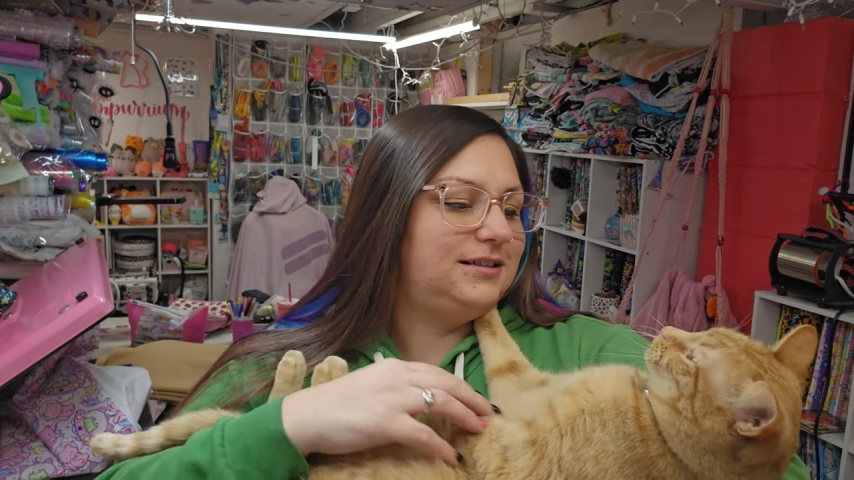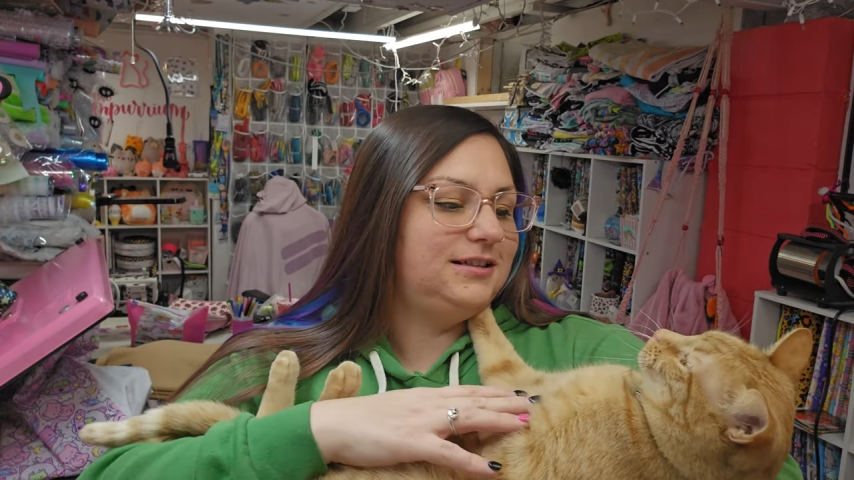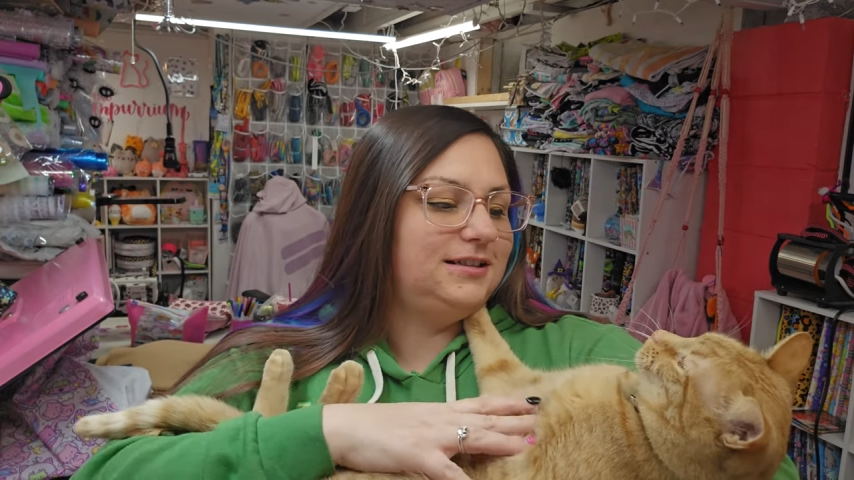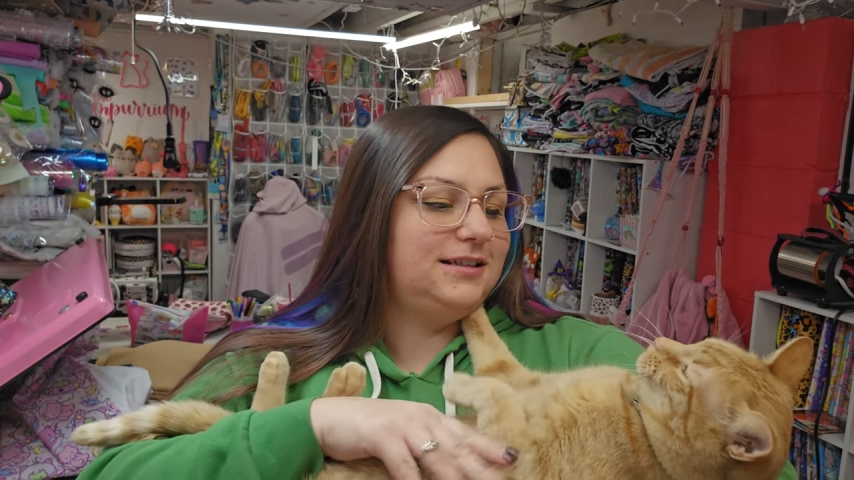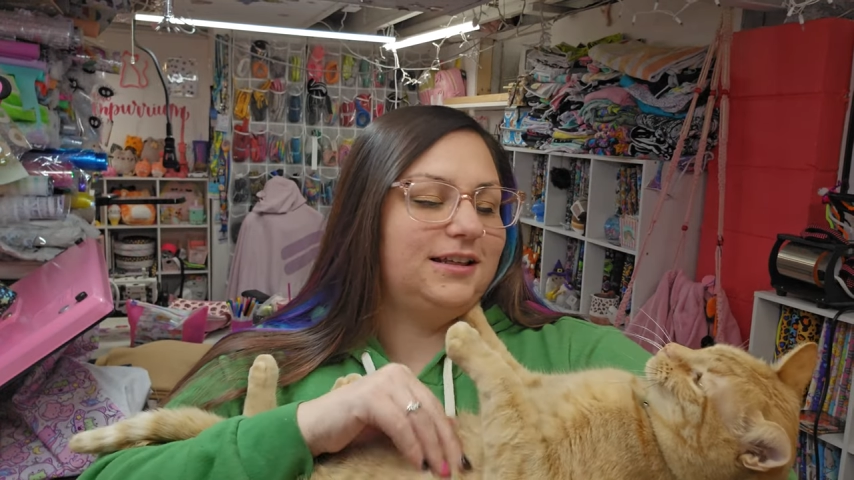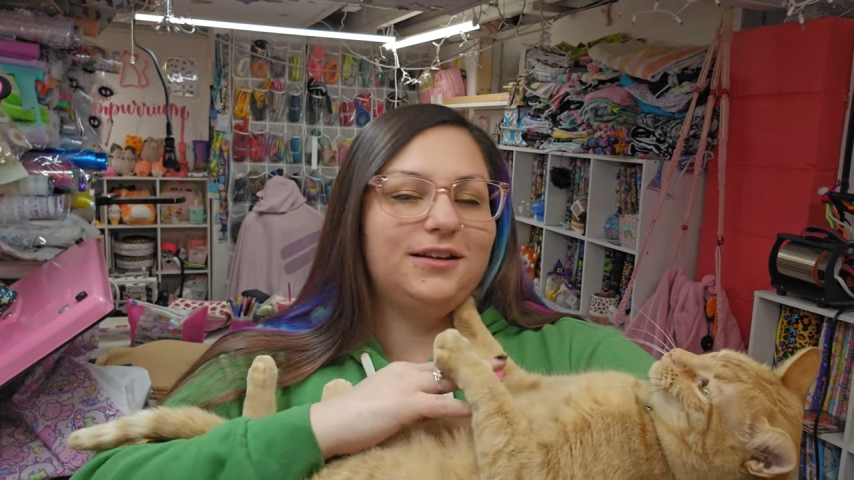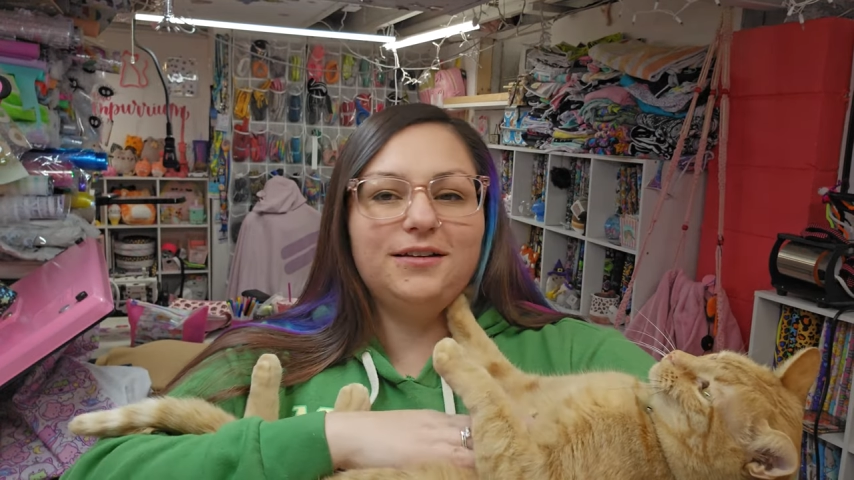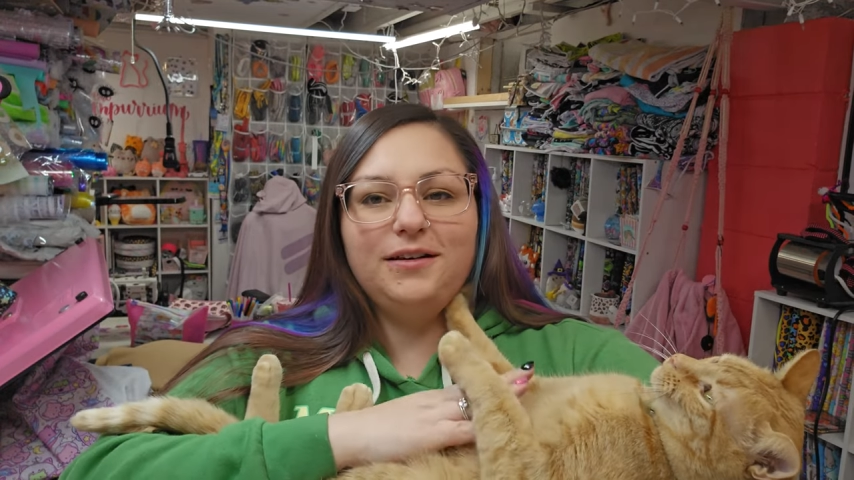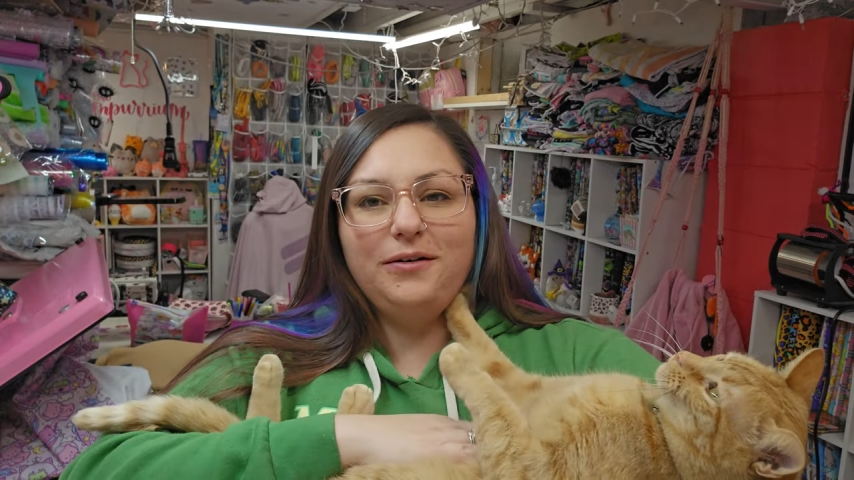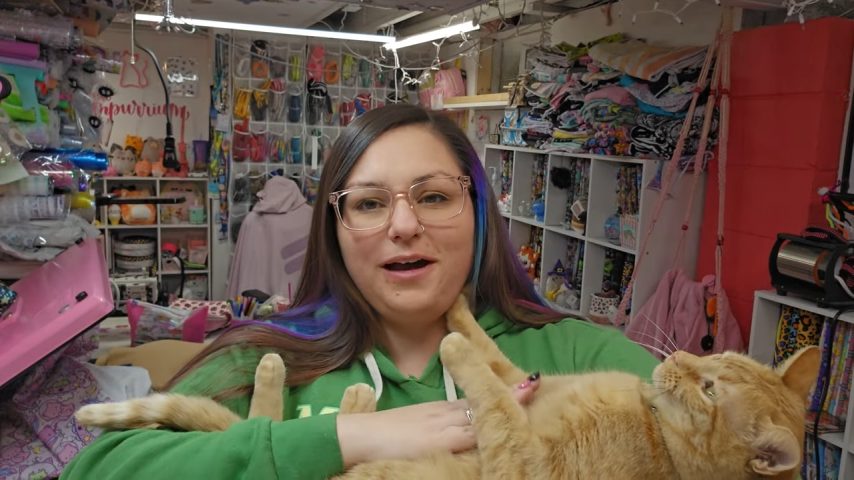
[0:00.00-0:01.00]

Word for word: We look so